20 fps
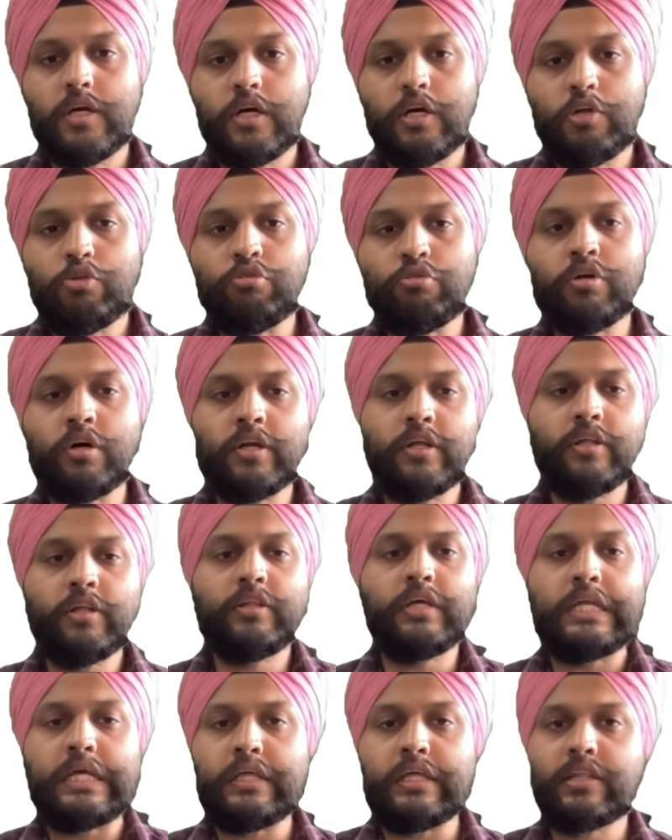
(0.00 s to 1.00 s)
So certain
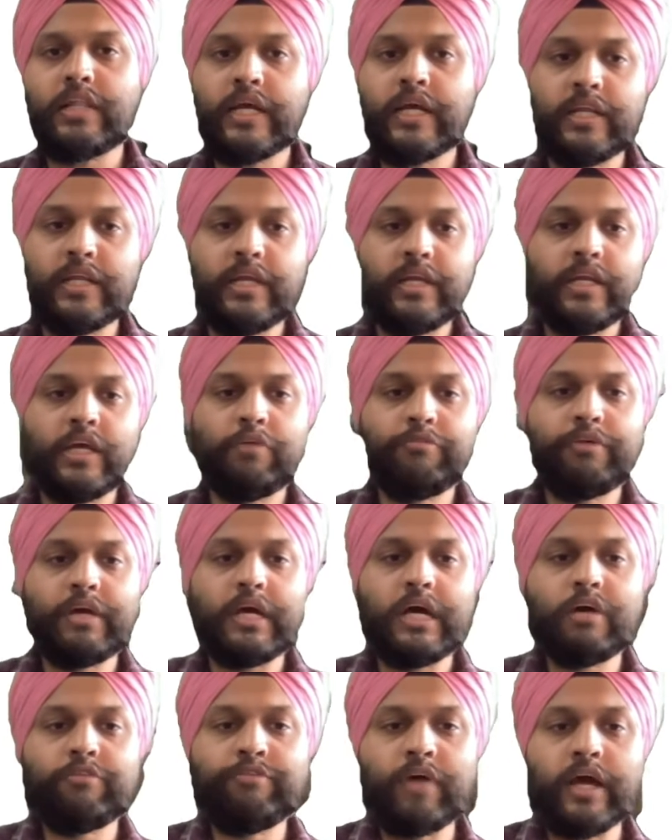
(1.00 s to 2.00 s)
cities, like in India, we
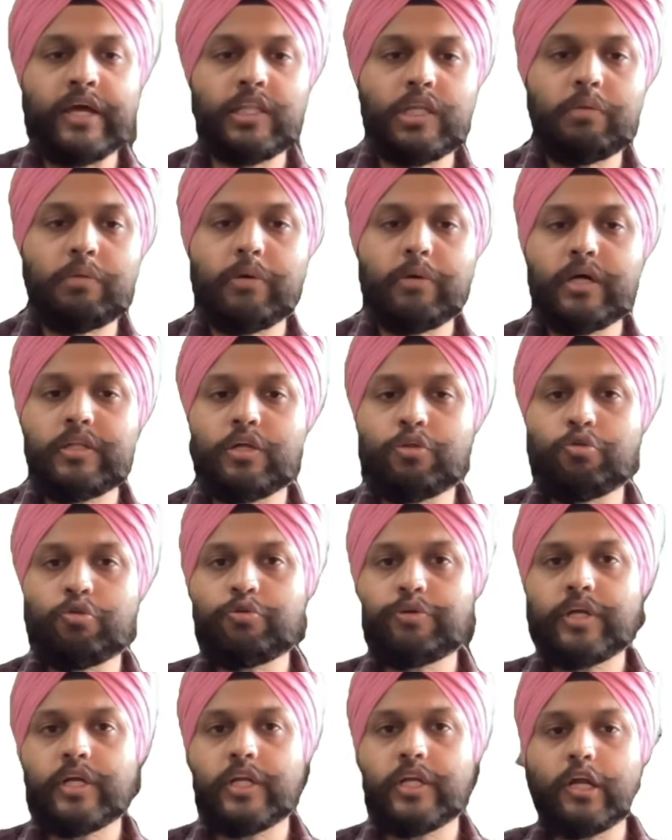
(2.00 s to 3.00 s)
have Hyderabad
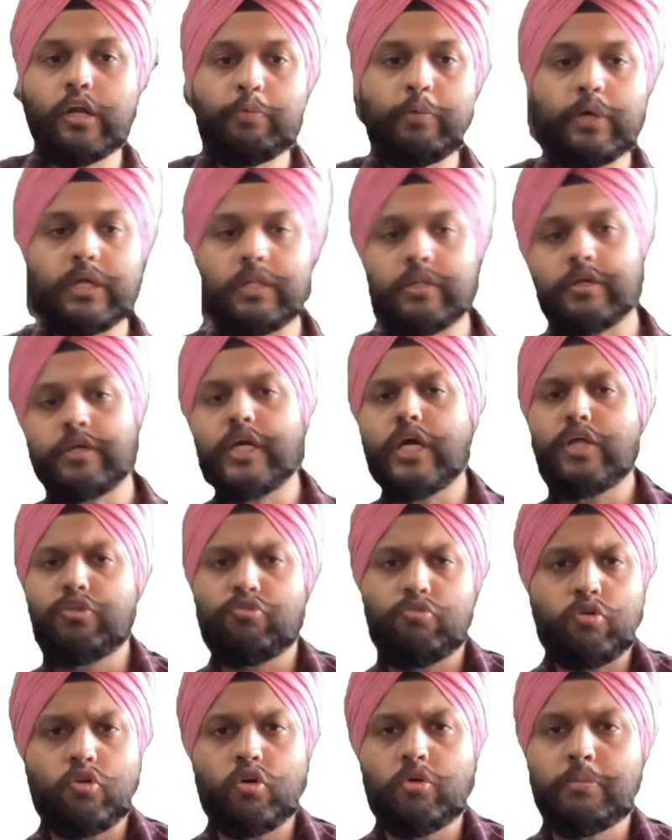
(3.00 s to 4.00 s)
associated with
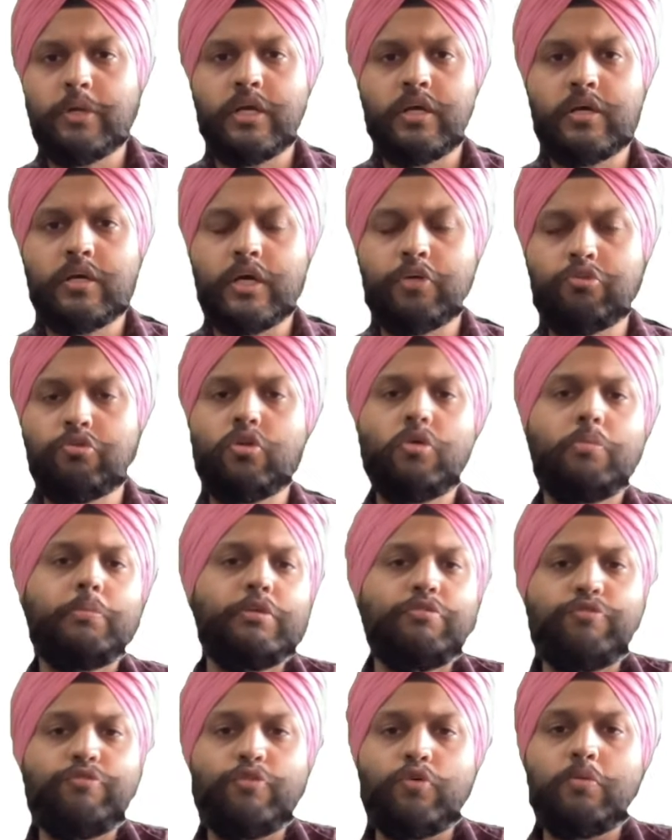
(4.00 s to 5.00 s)
gastronomy. Gastronomy
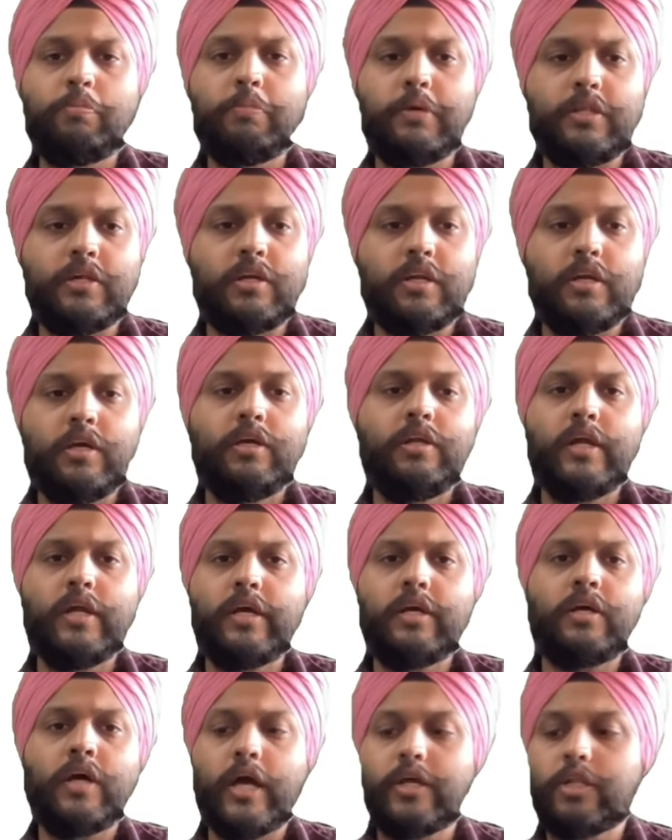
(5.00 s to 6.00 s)
is food, basically,
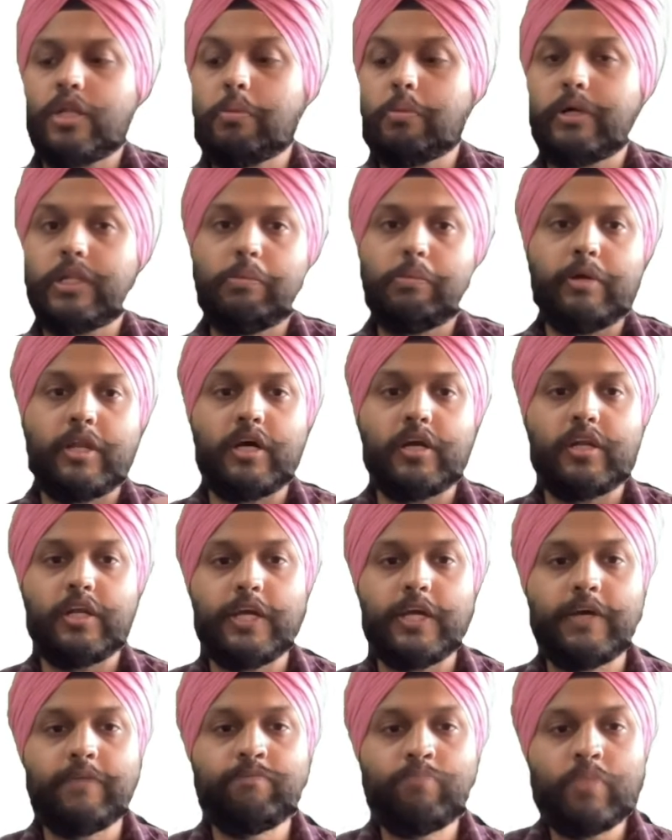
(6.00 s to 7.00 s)
like Hyderabadi
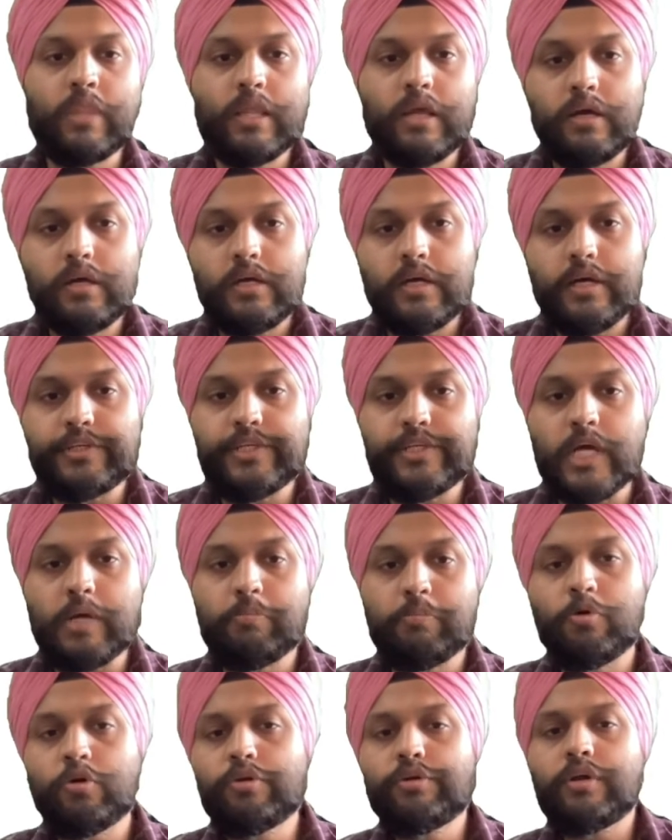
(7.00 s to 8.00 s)
biryani.
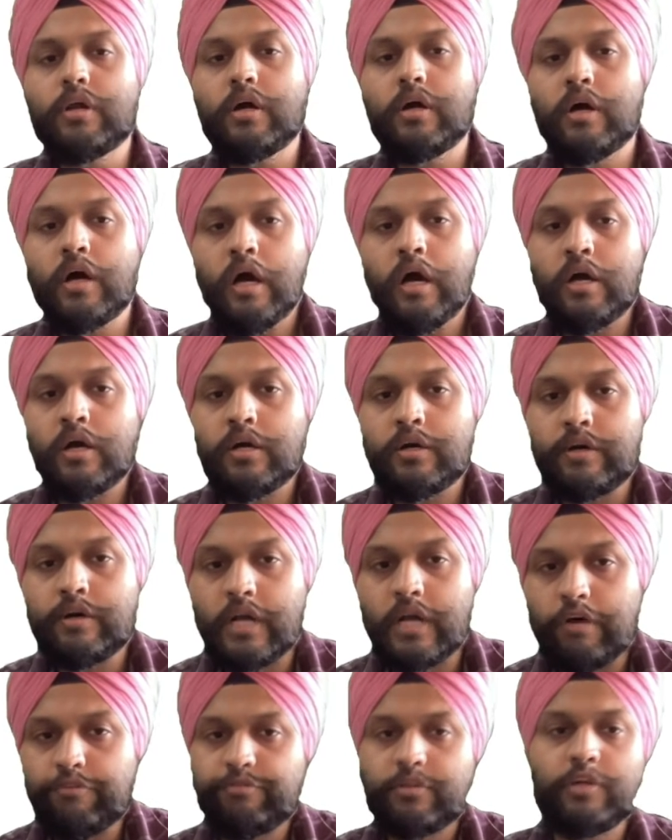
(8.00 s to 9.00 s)
Jaipur,
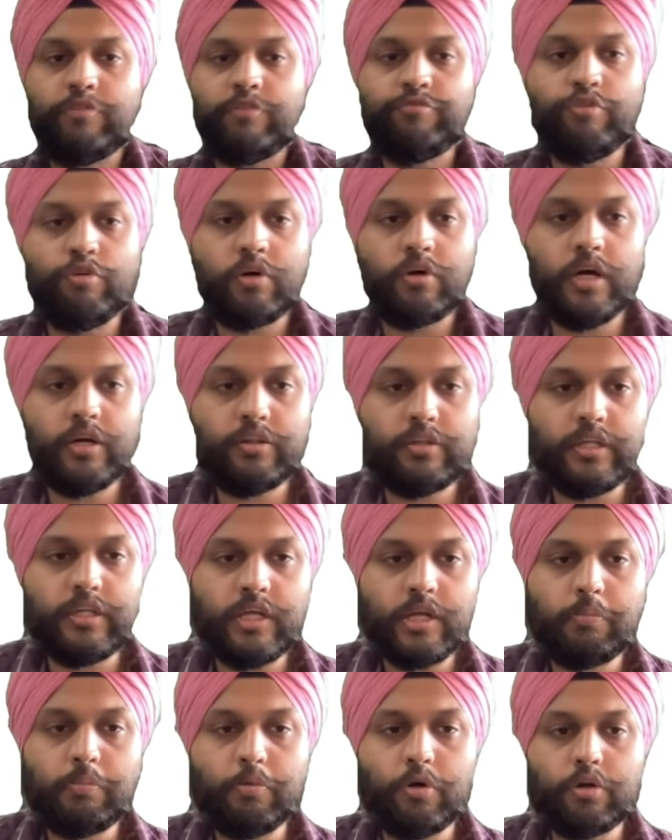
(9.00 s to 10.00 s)
crafts and folk arts. These
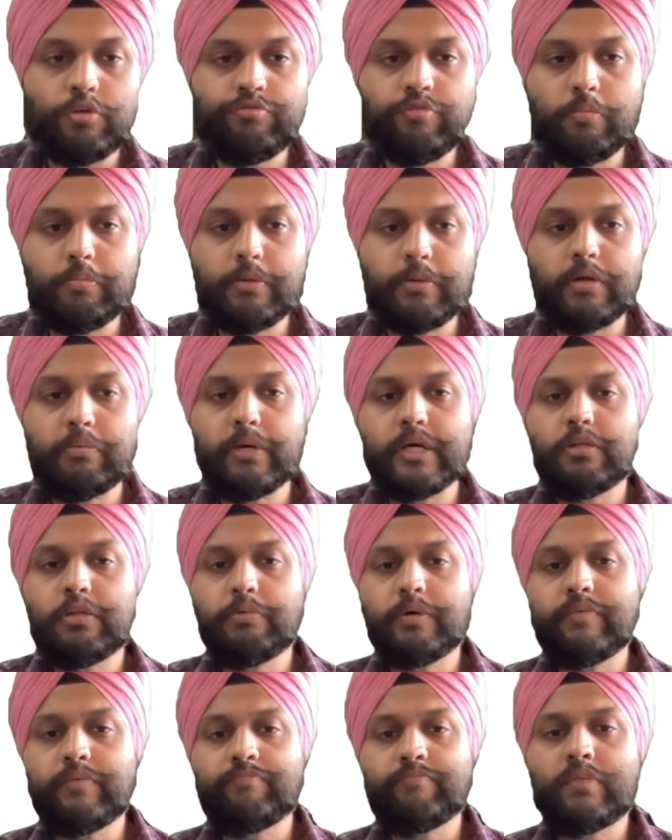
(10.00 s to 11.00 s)
are important for pre, by the
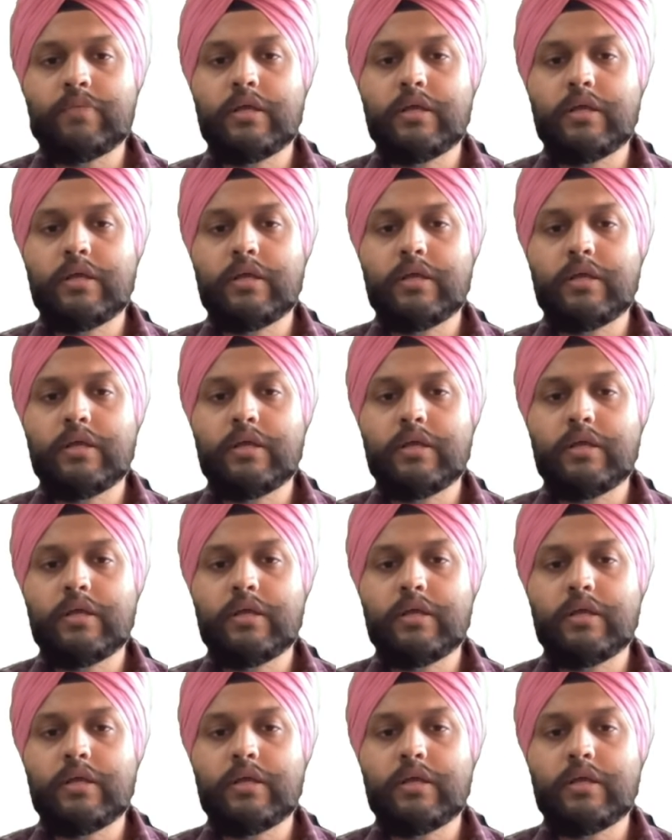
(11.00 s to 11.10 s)
way.